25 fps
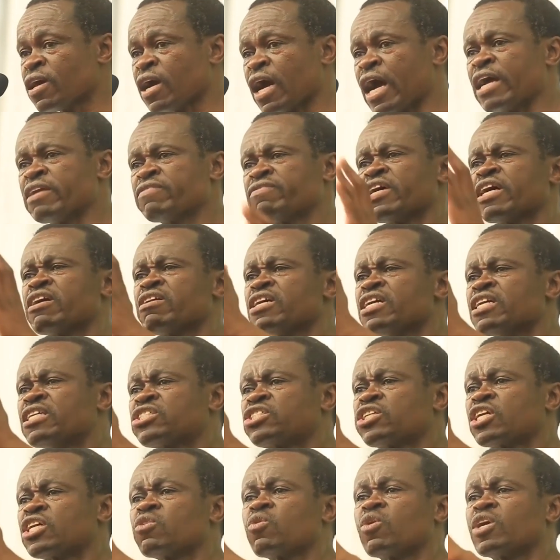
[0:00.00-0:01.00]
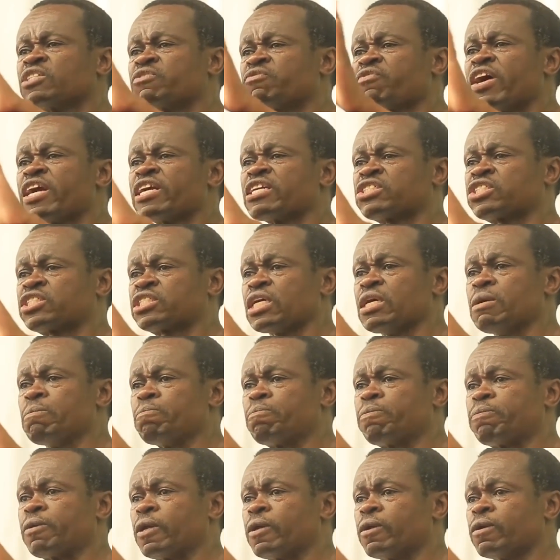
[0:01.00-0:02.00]
And the reason was very
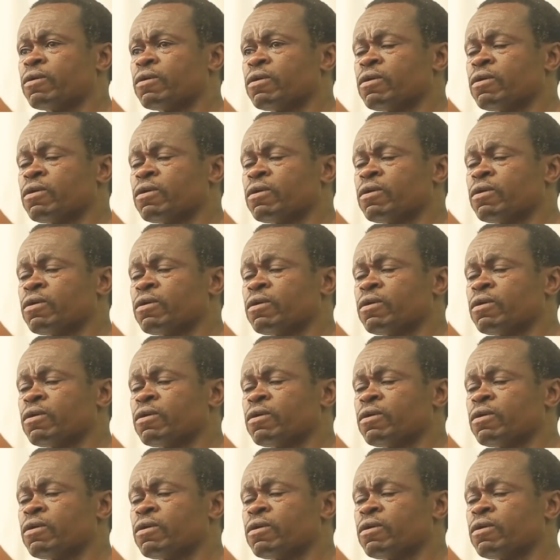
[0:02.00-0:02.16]
simple.